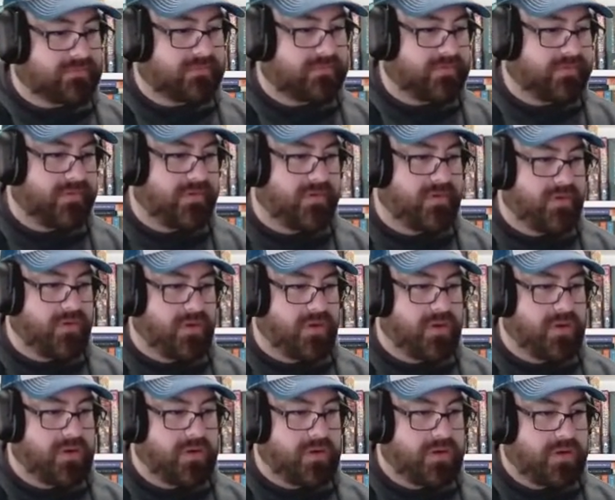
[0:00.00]

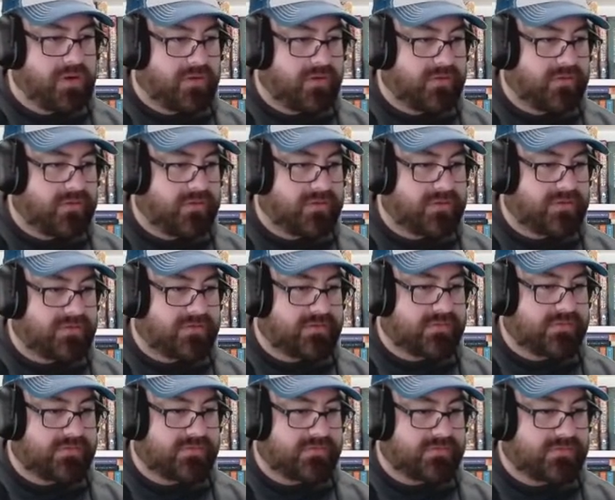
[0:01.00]

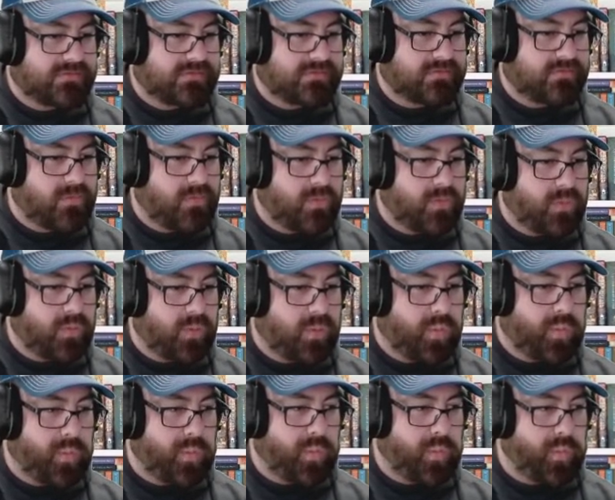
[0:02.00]

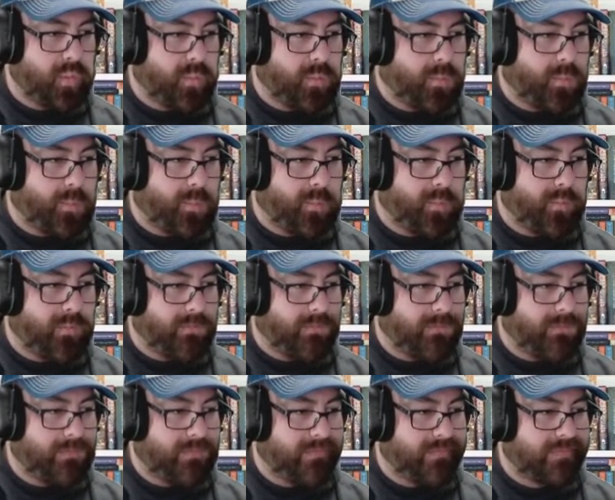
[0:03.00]

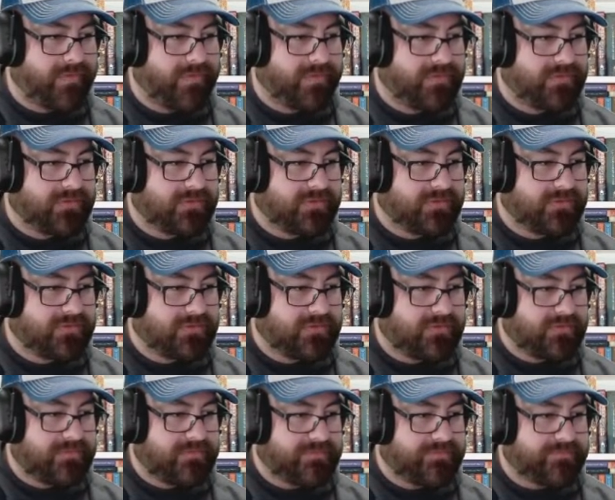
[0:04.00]

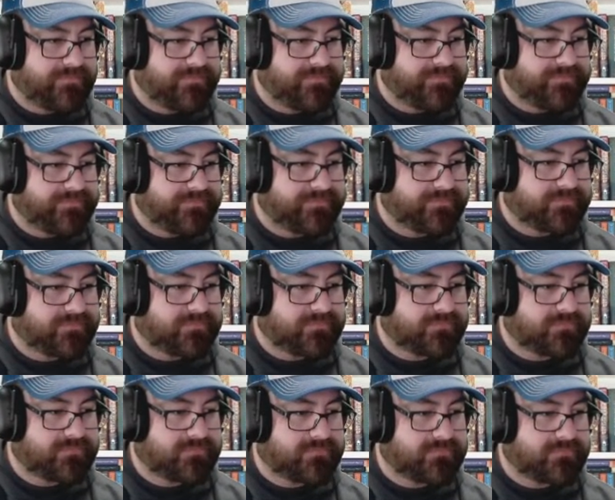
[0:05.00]

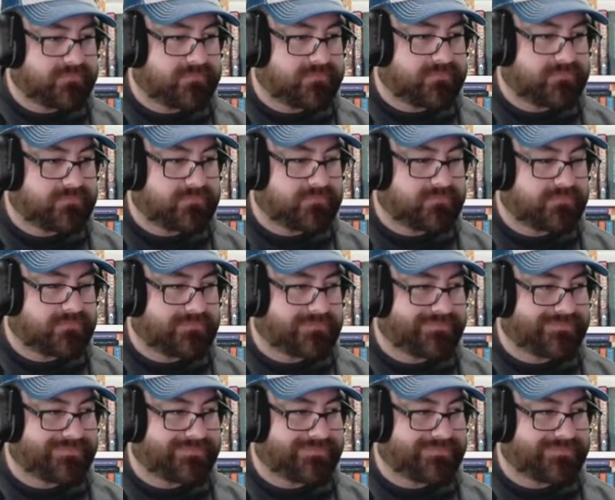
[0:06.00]
The person shown says nothing.